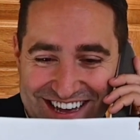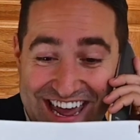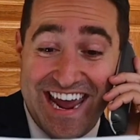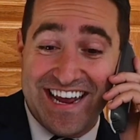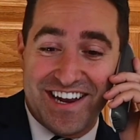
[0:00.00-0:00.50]

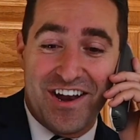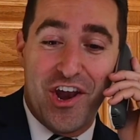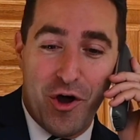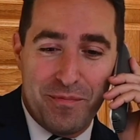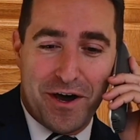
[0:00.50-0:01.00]
And a
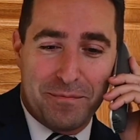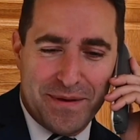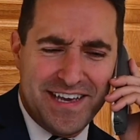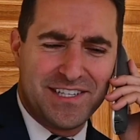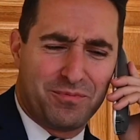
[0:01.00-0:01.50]
Nobel
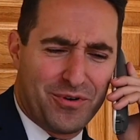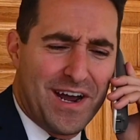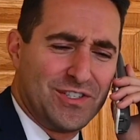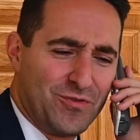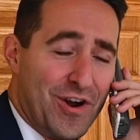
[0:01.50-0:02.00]
Peace
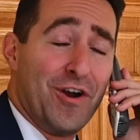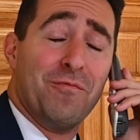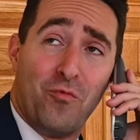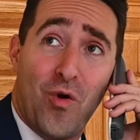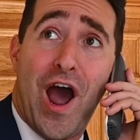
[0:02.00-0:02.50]
Prize
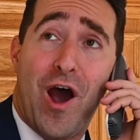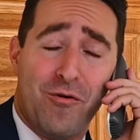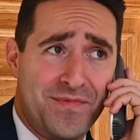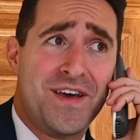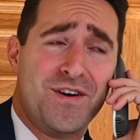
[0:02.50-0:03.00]
winner.
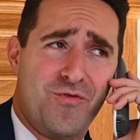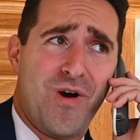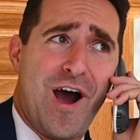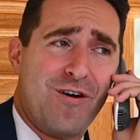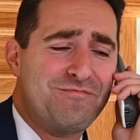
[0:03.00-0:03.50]
Wow.
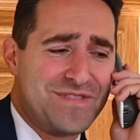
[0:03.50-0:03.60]
Wow.